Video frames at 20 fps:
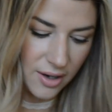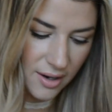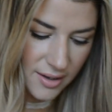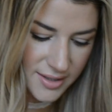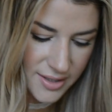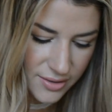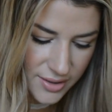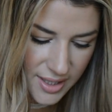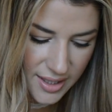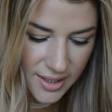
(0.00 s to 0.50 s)

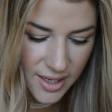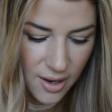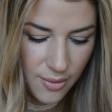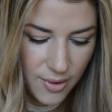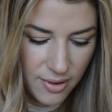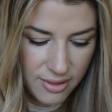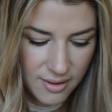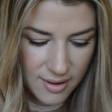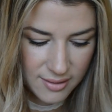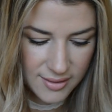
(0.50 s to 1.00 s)
Also can go
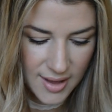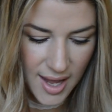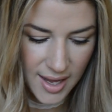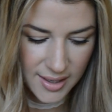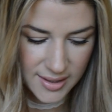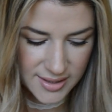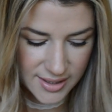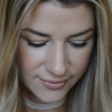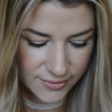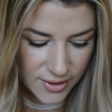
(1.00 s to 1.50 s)
with a
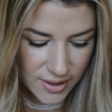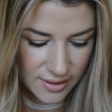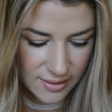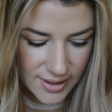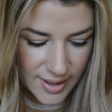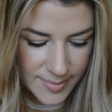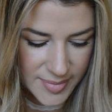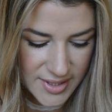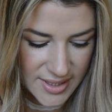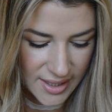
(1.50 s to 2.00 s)
lot of different
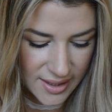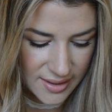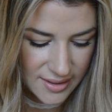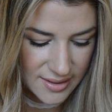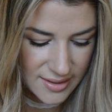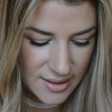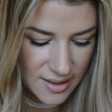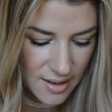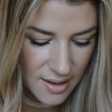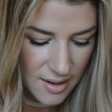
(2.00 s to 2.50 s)

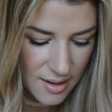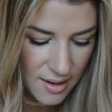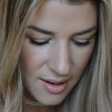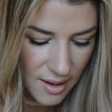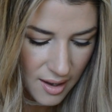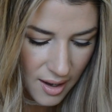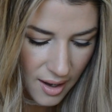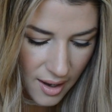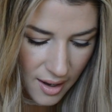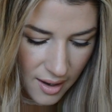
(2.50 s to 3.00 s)

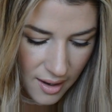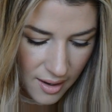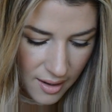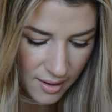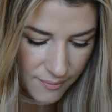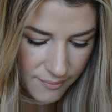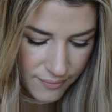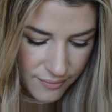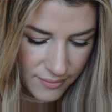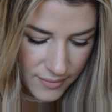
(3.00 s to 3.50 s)
lipsticks.
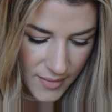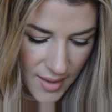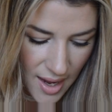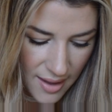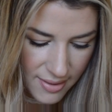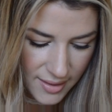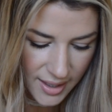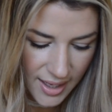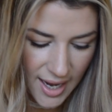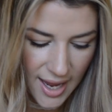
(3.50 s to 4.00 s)

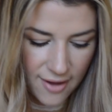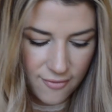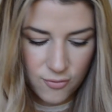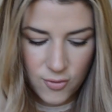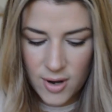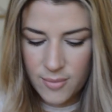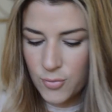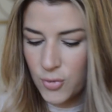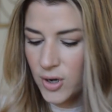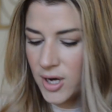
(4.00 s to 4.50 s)
And then I have
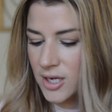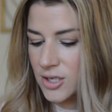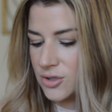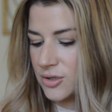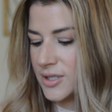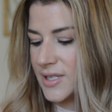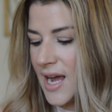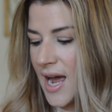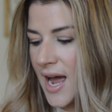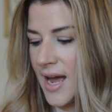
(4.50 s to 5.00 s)
one more in
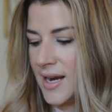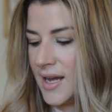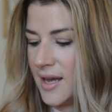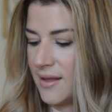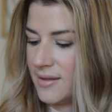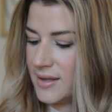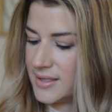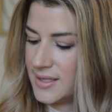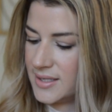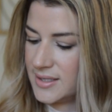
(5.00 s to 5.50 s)

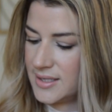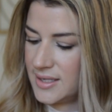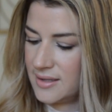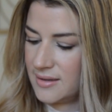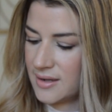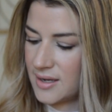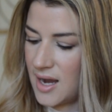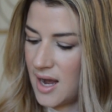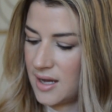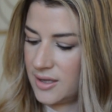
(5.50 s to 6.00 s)
Jordana. This is
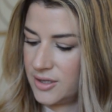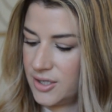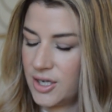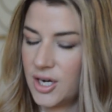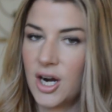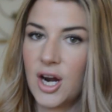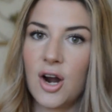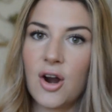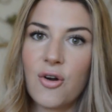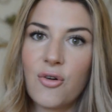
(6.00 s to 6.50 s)
in the
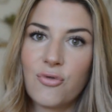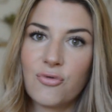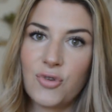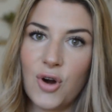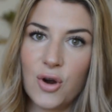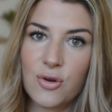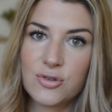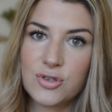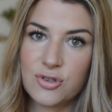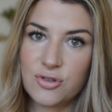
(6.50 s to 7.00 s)
color
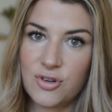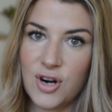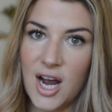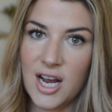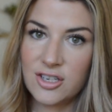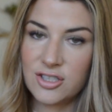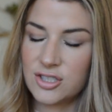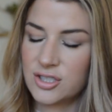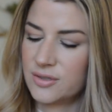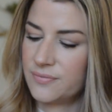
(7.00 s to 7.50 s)
Rose
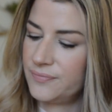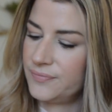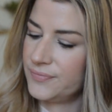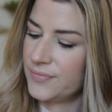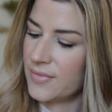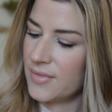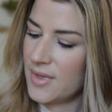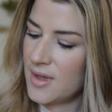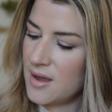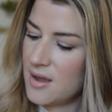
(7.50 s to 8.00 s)
Crush.
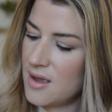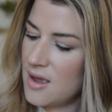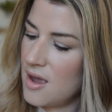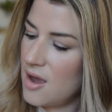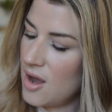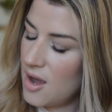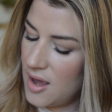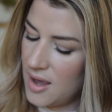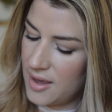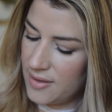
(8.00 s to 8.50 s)

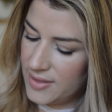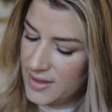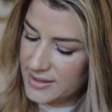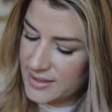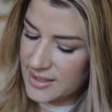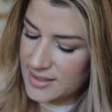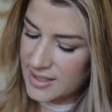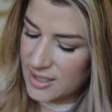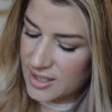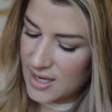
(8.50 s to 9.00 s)

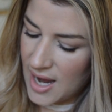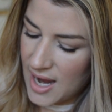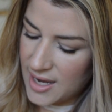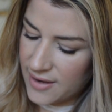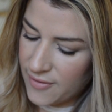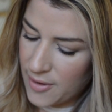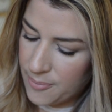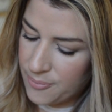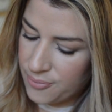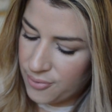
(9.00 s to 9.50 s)
This is a
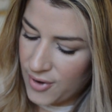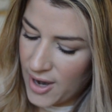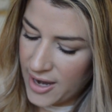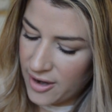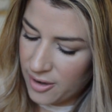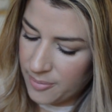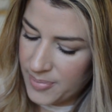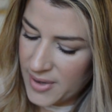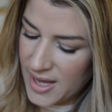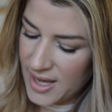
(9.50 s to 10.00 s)
kind of a
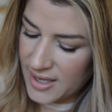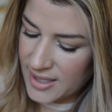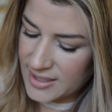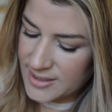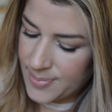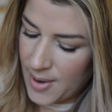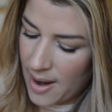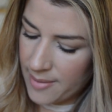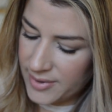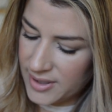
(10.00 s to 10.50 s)
brighter pink.
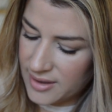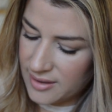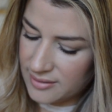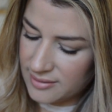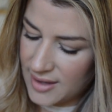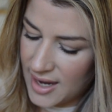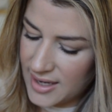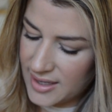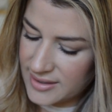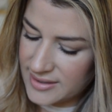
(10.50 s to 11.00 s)
It's probably the
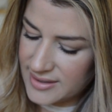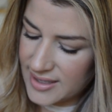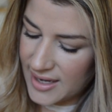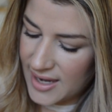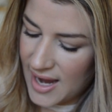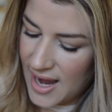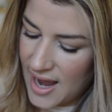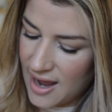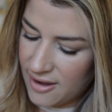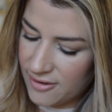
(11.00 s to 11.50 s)
lightest I
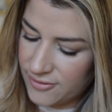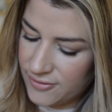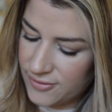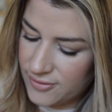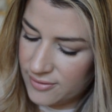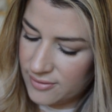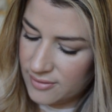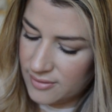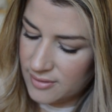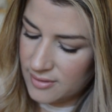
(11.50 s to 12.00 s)
have.